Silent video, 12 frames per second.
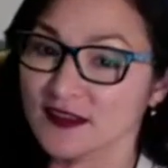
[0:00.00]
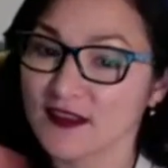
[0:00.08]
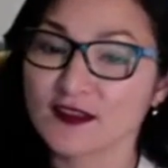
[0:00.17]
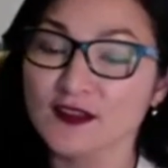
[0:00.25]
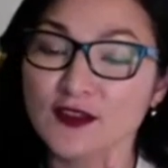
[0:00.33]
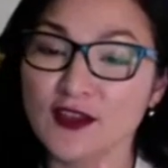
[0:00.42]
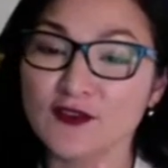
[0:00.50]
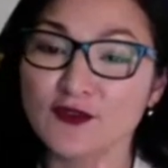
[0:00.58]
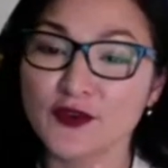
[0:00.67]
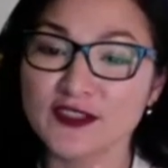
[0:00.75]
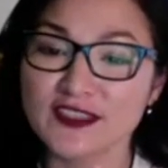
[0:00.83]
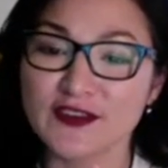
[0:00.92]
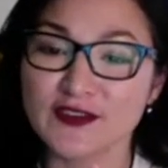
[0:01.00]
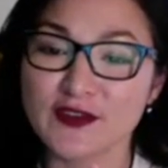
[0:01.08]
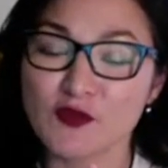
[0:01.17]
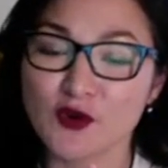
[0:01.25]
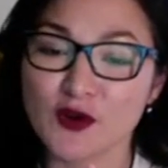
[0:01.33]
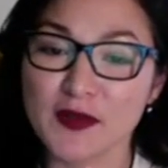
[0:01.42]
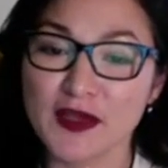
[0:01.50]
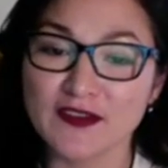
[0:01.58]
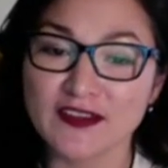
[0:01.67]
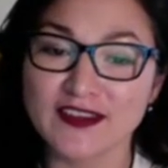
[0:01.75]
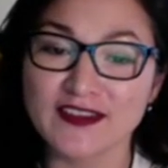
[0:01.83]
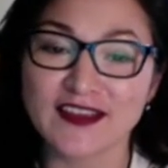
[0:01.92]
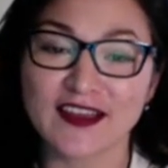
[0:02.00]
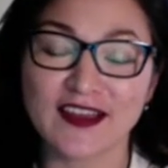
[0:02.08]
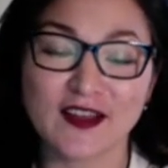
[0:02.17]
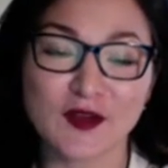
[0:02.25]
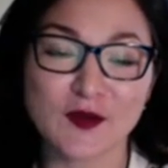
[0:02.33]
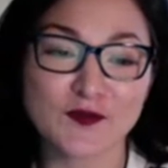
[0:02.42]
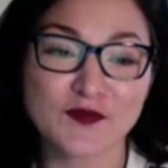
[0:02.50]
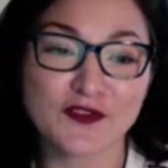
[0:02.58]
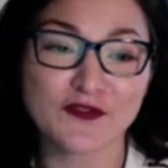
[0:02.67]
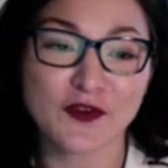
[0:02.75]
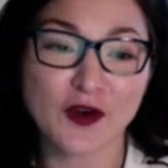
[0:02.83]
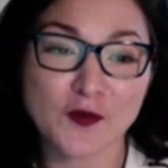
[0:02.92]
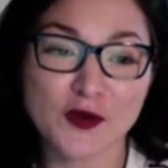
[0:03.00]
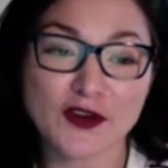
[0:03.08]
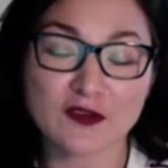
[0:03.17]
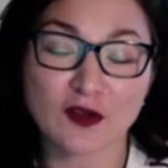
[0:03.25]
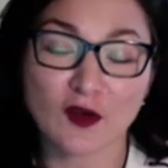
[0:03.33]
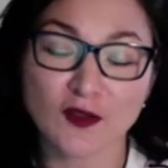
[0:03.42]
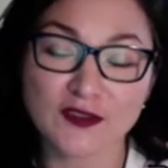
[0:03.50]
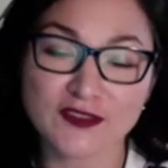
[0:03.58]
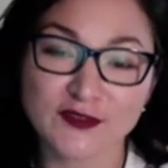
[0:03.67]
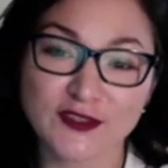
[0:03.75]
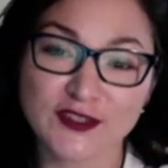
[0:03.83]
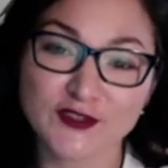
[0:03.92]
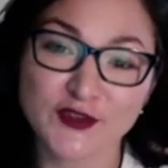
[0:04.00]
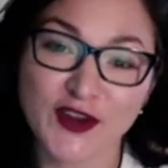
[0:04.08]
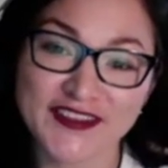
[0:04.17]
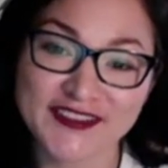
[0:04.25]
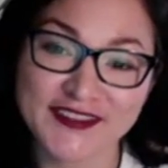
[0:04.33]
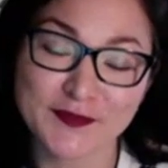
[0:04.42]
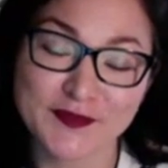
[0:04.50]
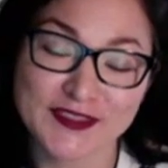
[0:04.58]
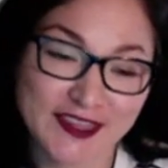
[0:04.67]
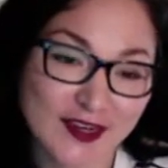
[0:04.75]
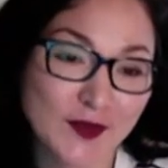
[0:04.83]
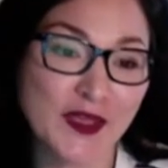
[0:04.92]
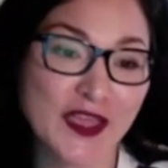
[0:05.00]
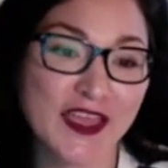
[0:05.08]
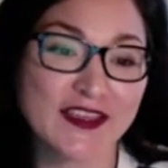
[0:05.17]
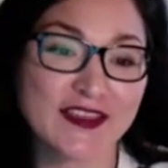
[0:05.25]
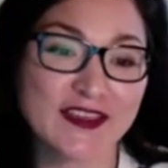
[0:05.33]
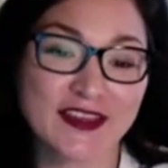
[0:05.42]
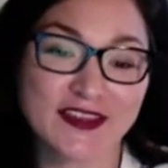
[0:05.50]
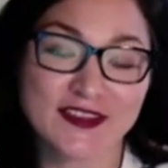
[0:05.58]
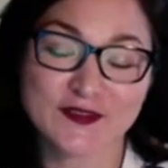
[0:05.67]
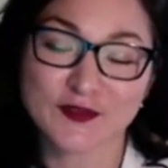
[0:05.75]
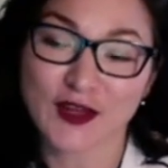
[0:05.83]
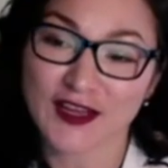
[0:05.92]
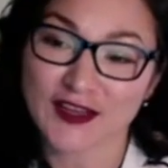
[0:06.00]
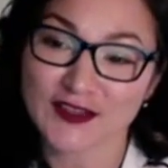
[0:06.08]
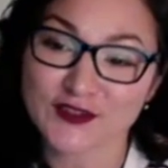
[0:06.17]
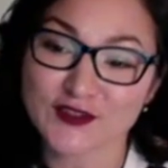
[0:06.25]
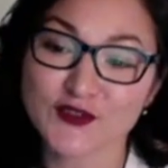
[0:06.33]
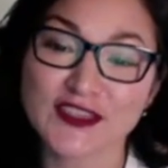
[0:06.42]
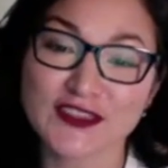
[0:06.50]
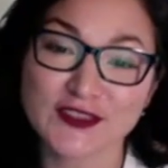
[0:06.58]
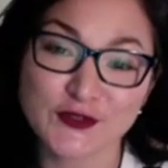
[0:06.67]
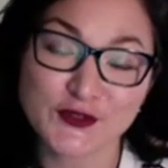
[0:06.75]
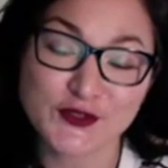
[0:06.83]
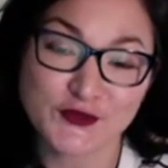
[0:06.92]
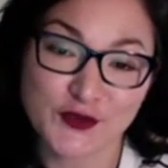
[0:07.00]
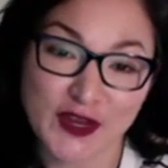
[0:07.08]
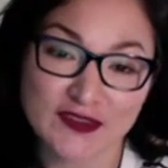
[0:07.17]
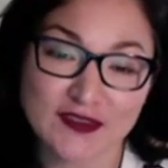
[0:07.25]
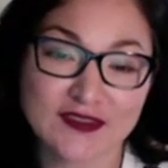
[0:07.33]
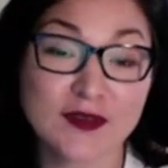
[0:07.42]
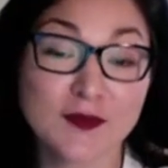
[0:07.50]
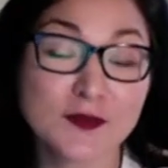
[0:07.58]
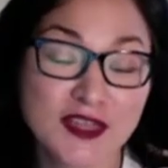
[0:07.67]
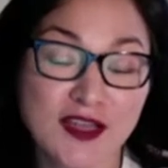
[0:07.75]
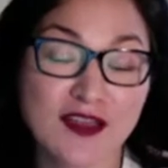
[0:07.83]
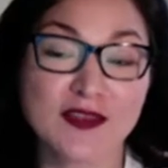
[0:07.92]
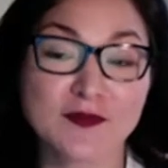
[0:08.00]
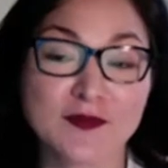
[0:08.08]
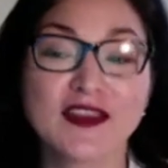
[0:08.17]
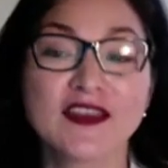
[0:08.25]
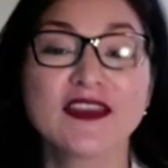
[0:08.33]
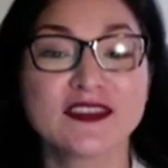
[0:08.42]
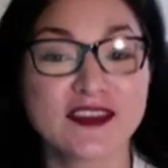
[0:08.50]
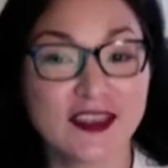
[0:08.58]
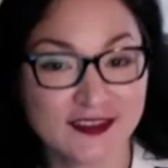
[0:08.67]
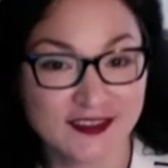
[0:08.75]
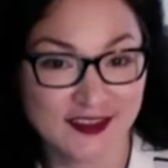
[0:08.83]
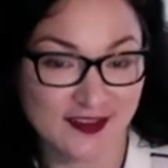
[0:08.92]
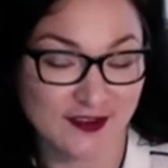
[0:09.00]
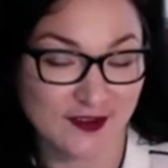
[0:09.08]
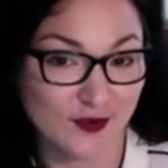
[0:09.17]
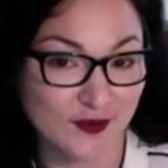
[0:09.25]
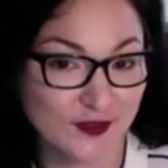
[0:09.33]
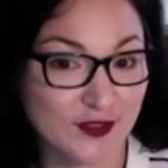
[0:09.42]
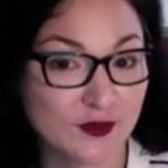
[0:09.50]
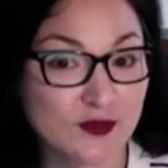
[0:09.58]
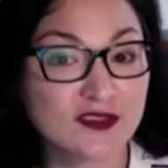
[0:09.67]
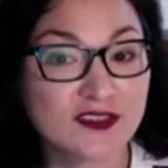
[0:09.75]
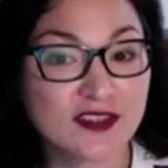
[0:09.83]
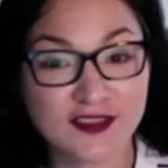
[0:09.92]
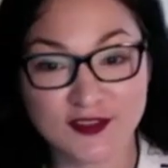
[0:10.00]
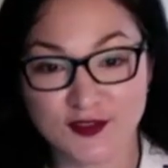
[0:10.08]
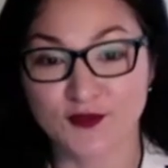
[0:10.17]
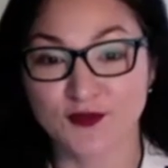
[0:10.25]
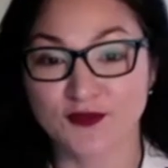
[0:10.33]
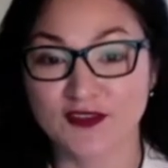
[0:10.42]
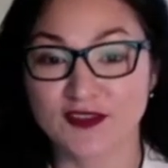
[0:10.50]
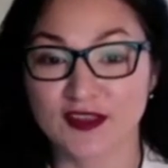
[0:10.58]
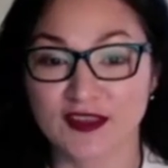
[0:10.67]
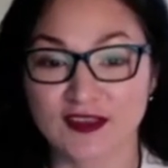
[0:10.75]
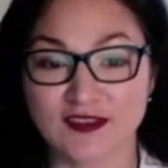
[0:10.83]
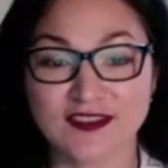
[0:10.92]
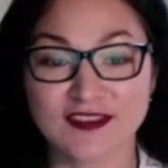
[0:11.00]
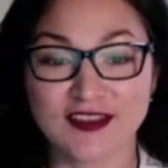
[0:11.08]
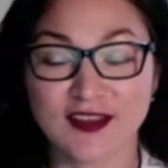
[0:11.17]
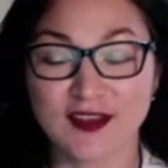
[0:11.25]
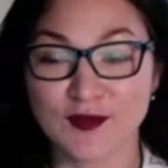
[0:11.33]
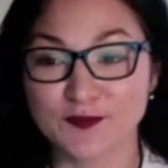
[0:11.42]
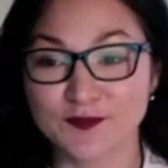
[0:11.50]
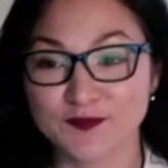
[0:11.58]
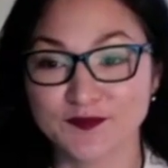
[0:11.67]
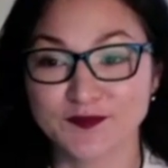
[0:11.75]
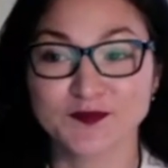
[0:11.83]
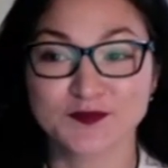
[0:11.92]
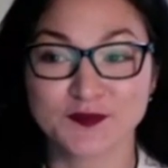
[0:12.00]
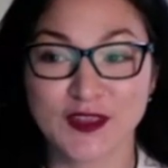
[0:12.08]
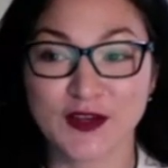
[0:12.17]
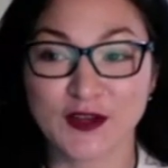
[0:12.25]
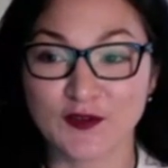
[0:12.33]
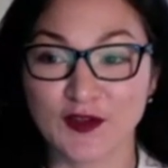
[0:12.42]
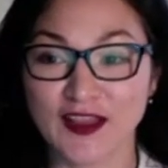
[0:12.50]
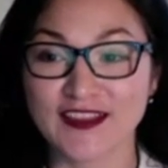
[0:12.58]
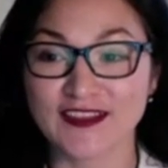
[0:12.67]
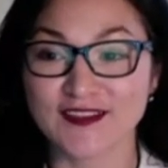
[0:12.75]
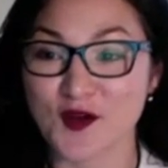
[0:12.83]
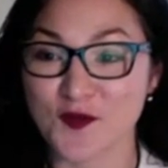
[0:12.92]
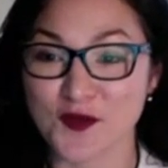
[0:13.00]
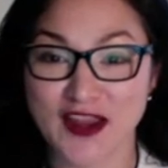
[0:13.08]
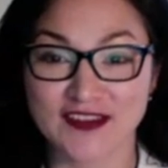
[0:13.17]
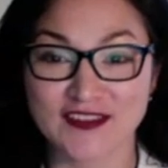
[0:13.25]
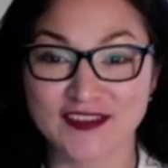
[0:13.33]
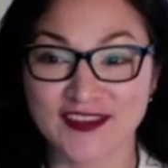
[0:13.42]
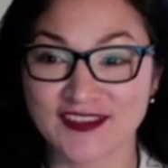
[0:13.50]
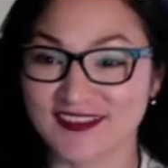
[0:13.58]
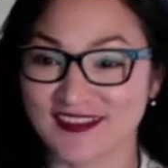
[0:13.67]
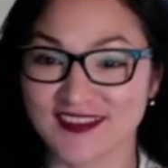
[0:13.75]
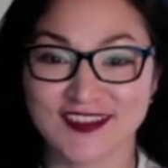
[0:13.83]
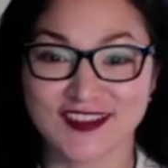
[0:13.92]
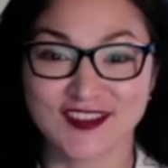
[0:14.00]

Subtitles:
looking forward to hearing more about it. Farmer is also going to try and set up a street luge race sometime next year. So stay tuned and I guess start practicing. I don't